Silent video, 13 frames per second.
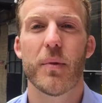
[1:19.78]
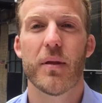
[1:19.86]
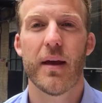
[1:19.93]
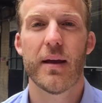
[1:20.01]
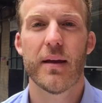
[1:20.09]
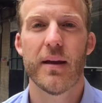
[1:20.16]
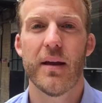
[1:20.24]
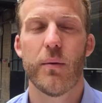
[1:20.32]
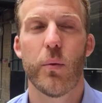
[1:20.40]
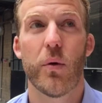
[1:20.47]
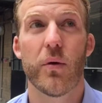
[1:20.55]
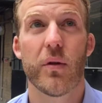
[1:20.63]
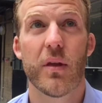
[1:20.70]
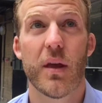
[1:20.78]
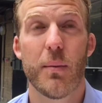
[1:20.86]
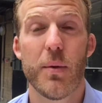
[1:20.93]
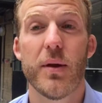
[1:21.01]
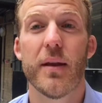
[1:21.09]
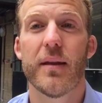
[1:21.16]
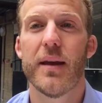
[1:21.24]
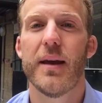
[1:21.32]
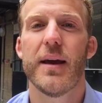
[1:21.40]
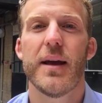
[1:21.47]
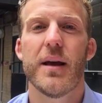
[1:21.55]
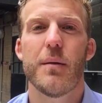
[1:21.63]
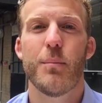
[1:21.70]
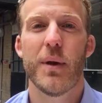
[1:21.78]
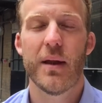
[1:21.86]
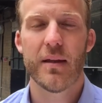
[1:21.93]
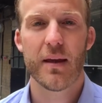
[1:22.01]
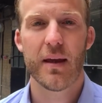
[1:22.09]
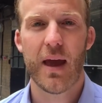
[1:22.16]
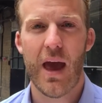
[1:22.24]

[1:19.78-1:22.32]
Secondly was community. Meeting